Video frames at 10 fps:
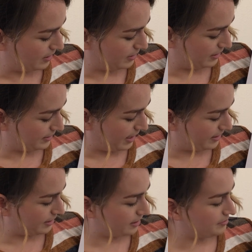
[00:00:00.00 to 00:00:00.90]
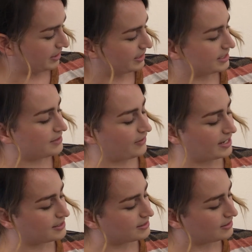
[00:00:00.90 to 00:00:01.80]
on the side of the chameleon's
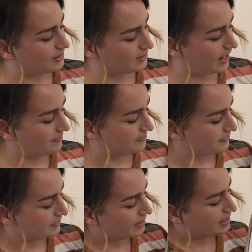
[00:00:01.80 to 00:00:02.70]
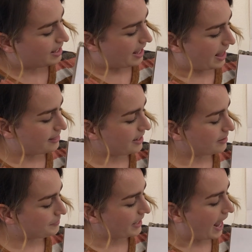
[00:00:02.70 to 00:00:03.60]
face, okay? And then
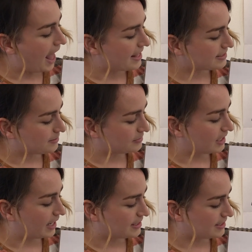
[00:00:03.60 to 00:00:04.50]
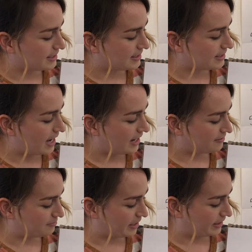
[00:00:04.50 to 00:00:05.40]
I'm gonna add some lines inside
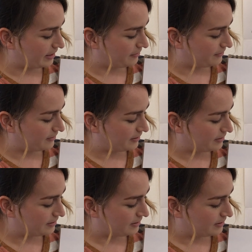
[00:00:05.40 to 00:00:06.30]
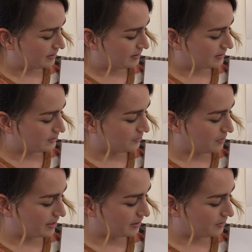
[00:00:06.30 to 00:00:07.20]
of my leaf. So
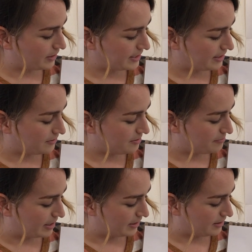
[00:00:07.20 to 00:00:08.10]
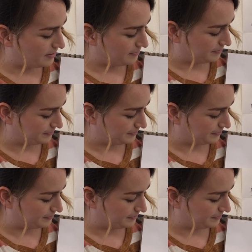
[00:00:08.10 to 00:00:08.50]
one going down the middle.